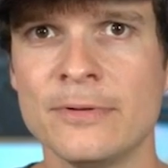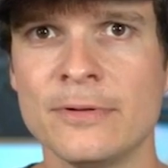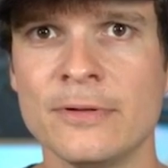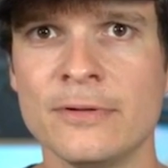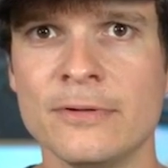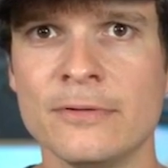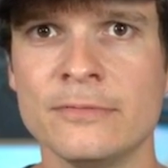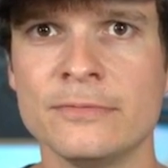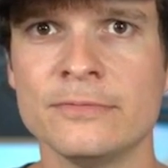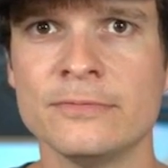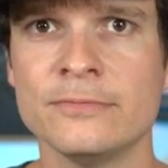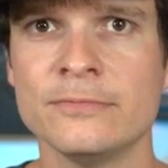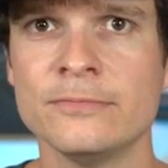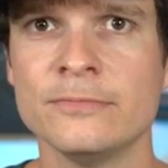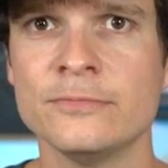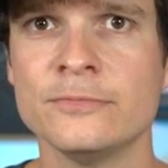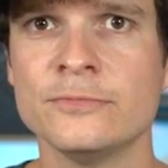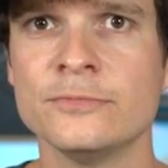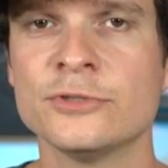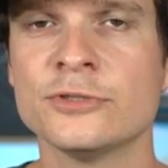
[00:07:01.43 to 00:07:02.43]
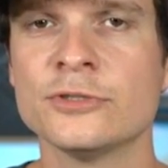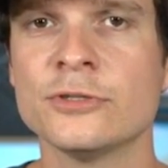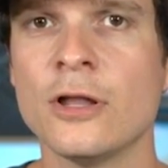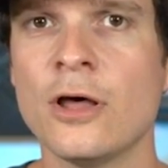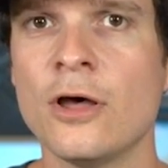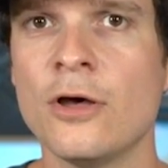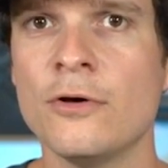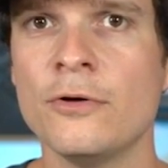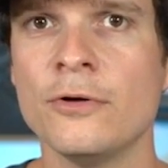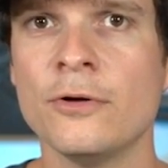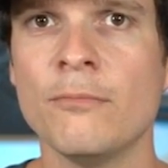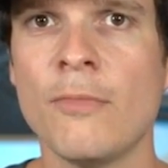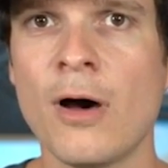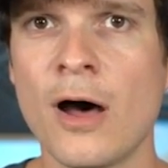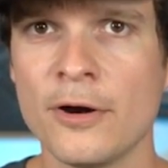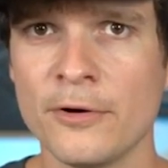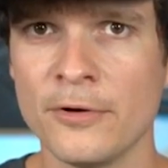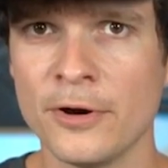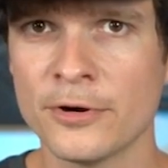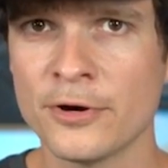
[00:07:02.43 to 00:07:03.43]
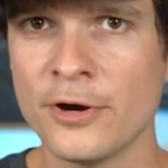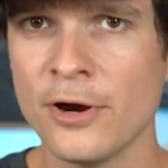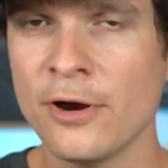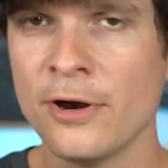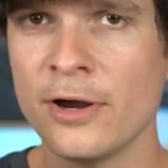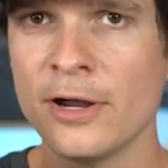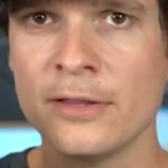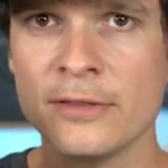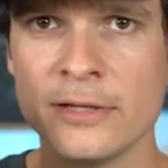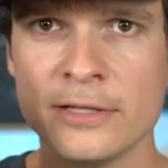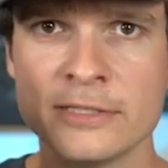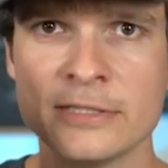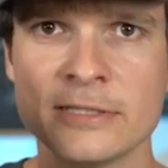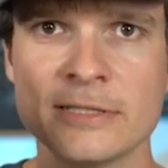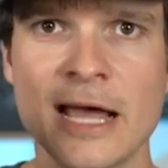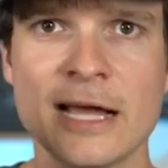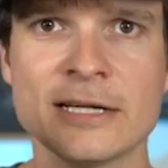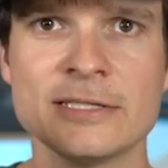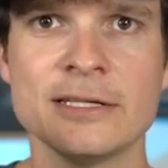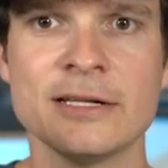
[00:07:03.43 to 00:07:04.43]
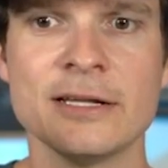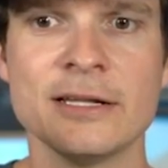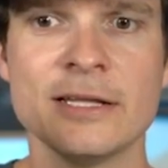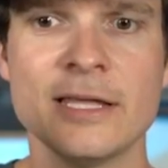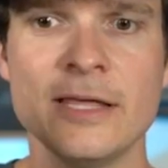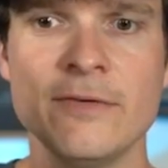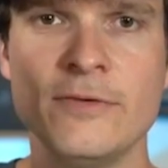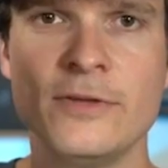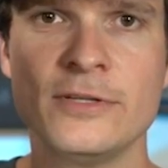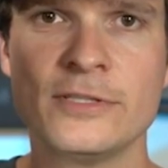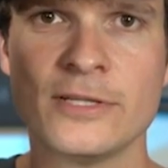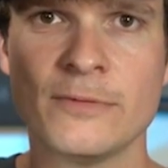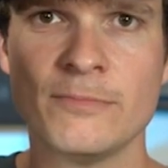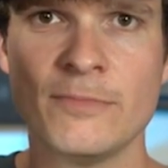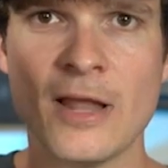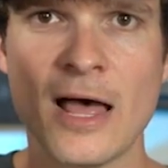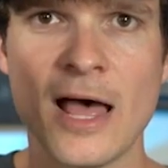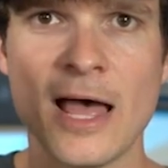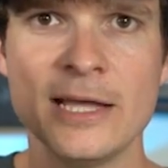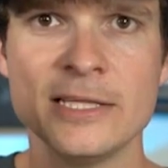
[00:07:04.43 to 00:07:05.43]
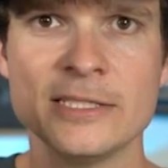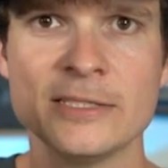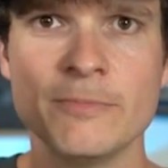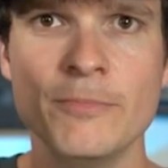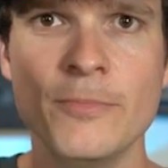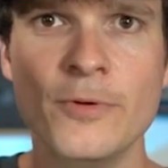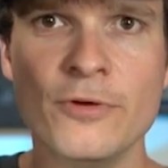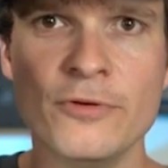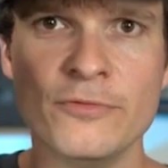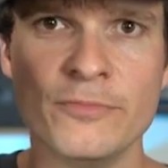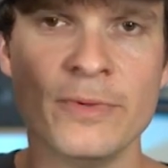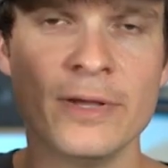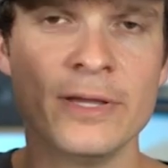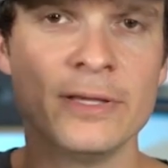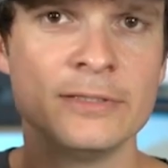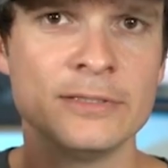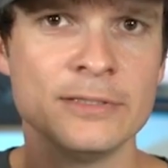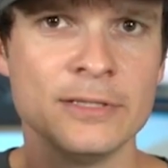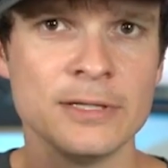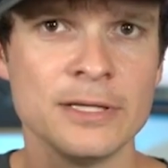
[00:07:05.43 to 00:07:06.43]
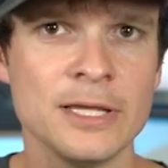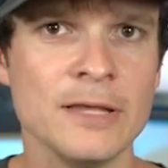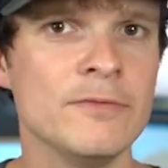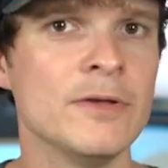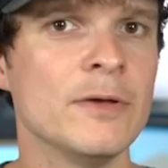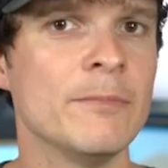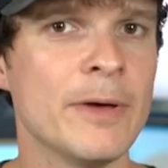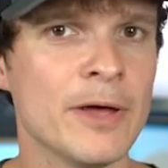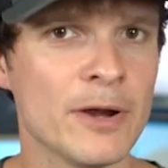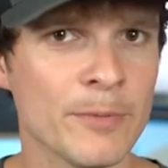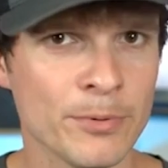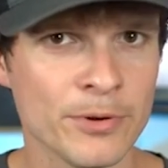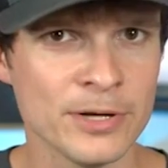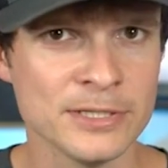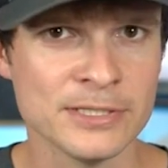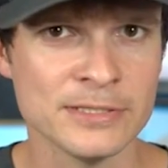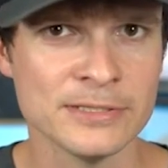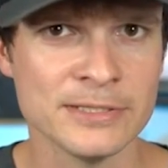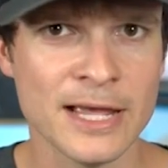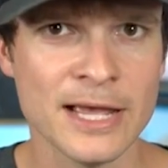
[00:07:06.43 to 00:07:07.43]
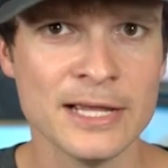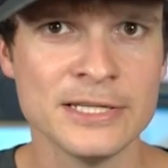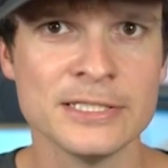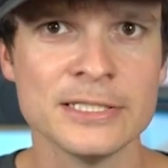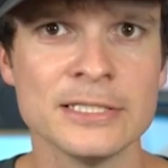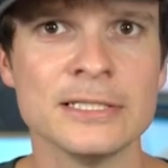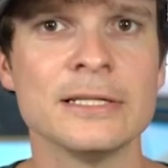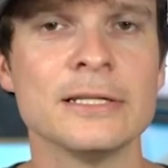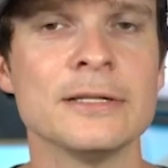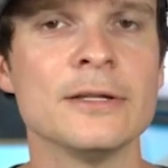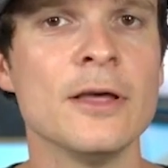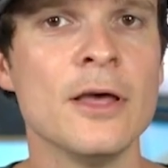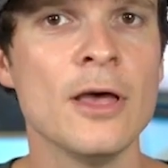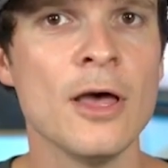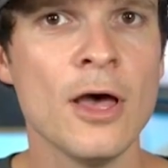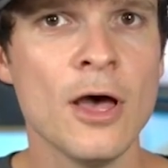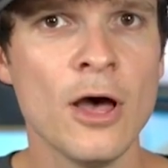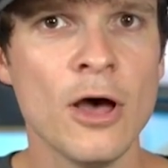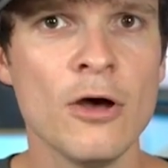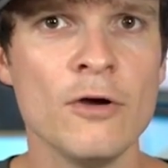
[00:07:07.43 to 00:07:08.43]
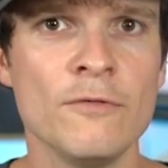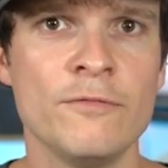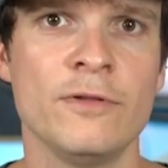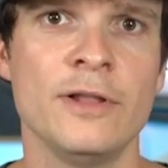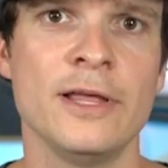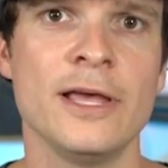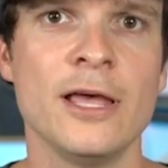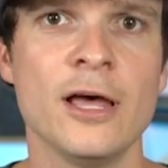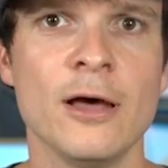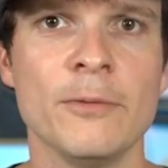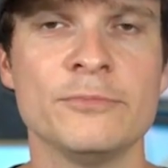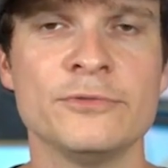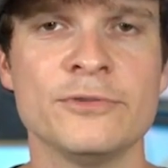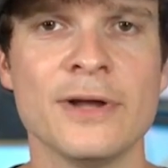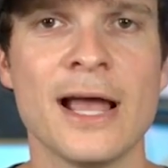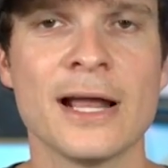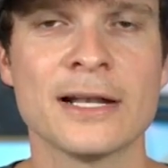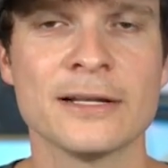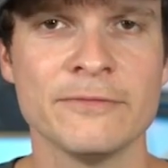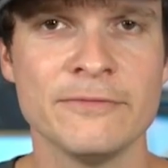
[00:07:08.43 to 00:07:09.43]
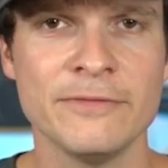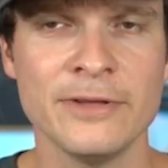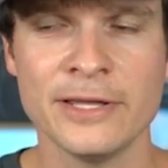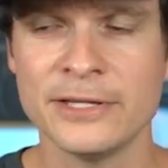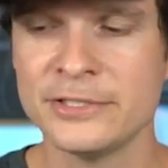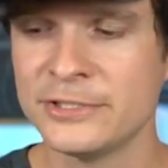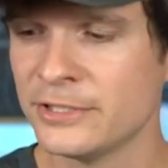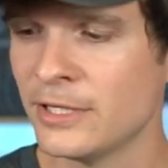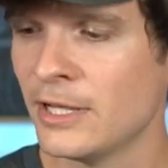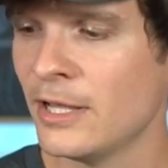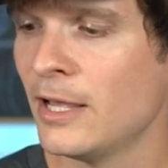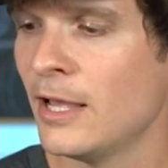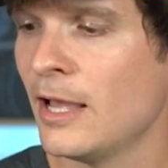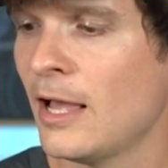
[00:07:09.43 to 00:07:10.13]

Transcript: of slow to moderate current, this is actually going to give you some nice movement to give you a better presentation and hopefully help track the fish.